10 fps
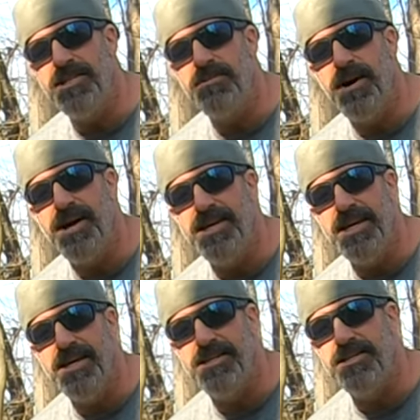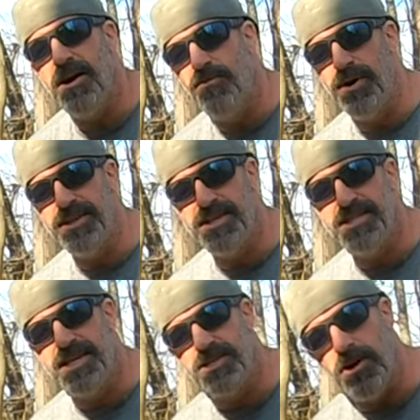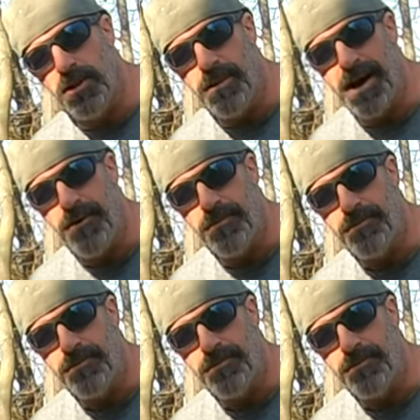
you some ideas of what this thing's all about.